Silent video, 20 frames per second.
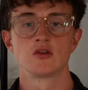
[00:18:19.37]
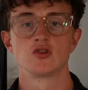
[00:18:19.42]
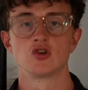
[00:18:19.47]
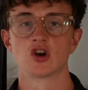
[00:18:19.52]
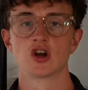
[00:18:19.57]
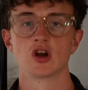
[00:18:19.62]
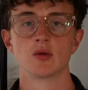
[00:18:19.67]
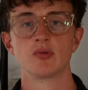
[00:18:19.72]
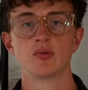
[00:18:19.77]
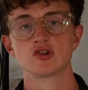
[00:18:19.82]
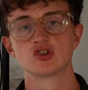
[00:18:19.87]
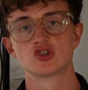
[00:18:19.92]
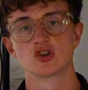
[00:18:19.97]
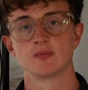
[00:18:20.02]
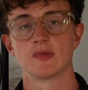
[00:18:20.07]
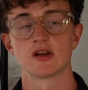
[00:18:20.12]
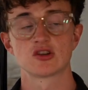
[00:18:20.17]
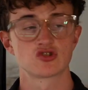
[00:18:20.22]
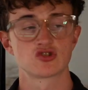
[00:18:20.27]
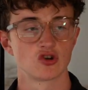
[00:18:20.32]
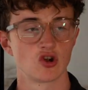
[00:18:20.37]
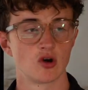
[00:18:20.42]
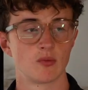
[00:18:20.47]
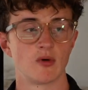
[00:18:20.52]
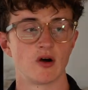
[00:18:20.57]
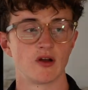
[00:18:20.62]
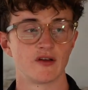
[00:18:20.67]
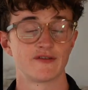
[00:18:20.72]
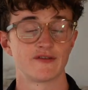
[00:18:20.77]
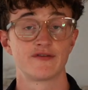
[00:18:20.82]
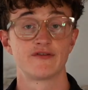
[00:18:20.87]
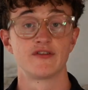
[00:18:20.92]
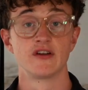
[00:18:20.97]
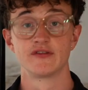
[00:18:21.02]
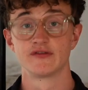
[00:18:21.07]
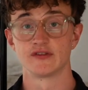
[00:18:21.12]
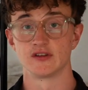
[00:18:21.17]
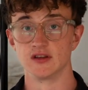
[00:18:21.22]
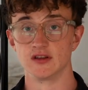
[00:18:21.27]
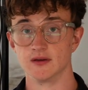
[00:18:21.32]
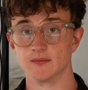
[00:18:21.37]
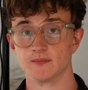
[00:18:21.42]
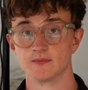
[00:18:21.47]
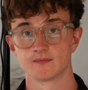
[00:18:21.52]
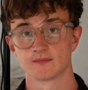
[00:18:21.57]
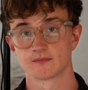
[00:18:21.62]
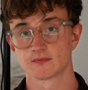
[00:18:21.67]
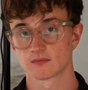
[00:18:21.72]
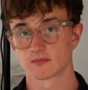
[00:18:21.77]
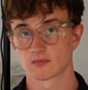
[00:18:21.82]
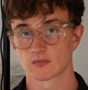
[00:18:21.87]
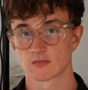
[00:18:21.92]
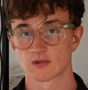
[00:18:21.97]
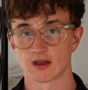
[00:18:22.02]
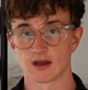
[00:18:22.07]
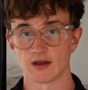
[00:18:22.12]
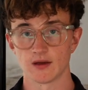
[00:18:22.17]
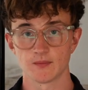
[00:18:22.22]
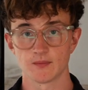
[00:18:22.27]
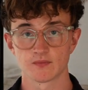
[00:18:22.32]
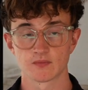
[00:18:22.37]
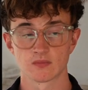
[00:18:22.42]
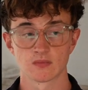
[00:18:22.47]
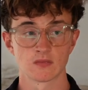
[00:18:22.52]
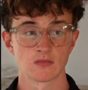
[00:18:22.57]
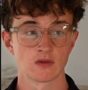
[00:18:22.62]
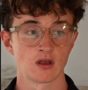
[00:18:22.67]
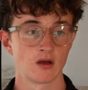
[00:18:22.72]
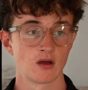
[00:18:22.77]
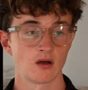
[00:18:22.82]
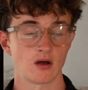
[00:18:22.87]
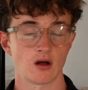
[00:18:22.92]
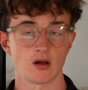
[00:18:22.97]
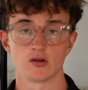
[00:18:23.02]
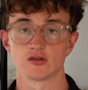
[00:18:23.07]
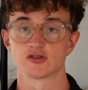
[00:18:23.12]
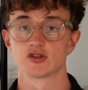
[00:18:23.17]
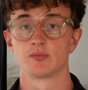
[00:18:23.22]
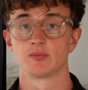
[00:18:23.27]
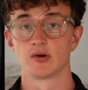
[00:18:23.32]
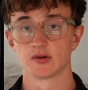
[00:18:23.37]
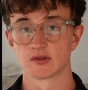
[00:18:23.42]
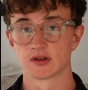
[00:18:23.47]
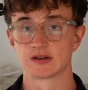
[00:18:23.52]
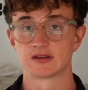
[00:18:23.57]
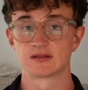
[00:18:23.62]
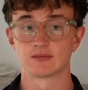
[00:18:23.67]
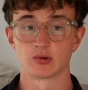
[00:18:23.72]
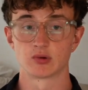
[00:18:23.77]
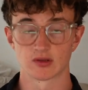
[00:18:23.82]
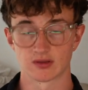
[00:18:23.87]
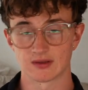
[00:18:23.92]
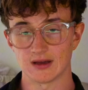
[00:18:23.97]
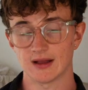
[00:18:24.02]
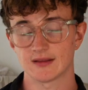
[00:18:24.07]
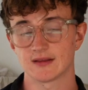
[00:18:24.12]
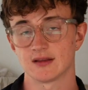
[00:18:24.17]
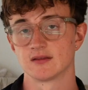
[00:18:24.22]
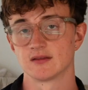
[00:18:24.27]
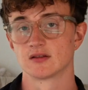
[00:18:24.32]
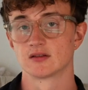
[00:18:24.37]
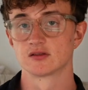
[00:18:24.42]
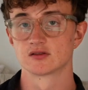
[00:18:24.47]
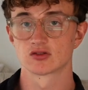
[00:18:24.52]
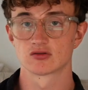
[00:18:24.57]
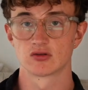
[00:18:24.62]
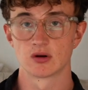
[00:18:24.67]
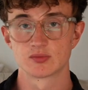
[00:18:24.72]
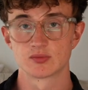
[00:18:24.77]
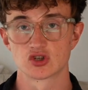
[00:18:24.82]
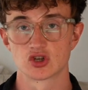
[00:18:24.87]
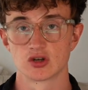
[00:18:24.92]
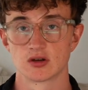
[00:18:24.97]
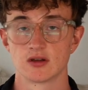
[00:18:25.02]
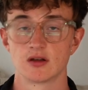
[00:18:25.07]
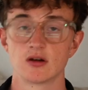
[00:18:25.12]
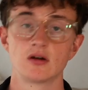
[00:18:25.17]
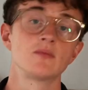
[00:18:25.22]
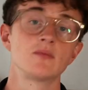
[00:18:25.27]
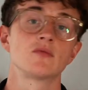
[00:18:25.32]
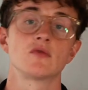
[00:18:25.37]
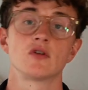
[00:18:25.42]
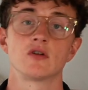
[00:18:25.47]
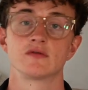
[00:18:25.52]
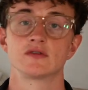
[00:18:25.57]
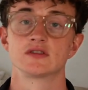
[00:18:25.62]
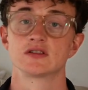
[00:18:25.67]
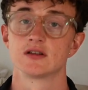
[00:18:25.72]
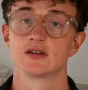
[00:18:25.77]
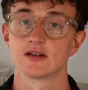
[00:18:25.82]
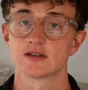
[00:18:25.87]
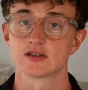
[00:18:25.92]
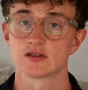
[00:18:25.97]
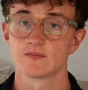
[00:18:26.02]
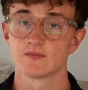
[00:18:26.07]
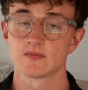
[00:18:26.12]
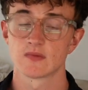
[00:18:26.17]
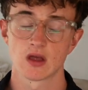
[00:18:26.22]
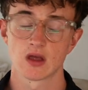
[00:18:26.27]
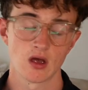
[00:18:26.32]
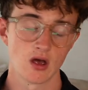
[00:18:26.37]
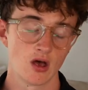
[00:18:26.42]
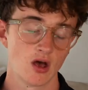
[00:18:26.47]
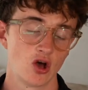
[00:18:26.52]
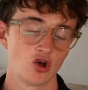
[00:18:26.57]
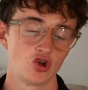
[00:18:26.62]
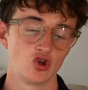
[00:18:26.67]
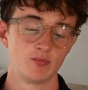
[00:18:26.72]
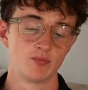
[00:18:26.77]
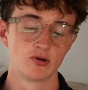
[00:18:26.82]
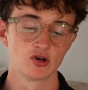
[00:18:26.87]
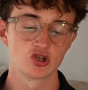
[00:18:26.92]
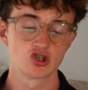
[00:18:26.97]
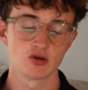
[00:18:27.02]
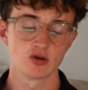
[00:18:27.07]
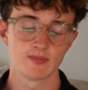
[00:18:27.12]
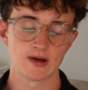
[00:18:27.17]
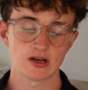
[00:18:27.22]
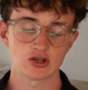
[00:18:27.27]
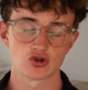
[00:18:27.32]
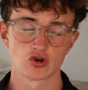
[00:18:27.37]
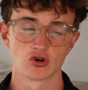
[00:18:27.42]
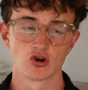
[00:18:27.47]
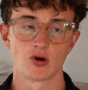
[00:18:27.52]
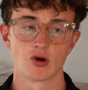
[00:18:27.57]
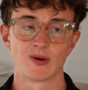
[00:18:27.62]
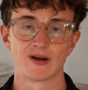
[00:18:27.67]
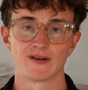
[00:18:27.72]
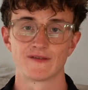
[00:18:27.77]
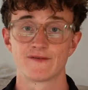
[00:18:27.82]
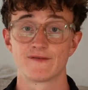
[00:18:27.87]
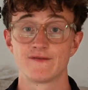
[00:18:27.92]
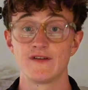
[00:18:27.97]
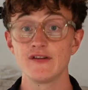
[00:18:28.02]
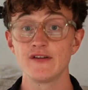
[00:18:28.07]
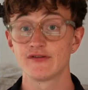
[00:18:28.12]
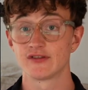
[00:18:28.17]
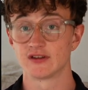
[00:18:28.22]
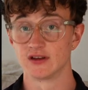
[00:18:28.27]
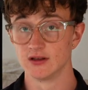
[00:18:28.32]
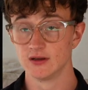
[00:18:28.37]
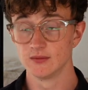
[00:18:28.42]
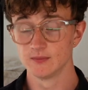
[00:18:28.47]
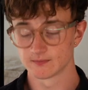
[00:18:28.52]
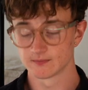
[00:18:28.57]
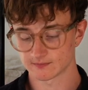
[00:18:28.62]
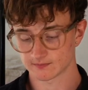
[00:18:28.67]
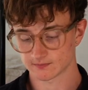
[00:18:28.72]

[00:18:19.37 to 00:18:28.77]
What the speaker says: you're going to put your metronome on 50, okay? I'll also put that in the description here of this lesson. You put your metronome on 50,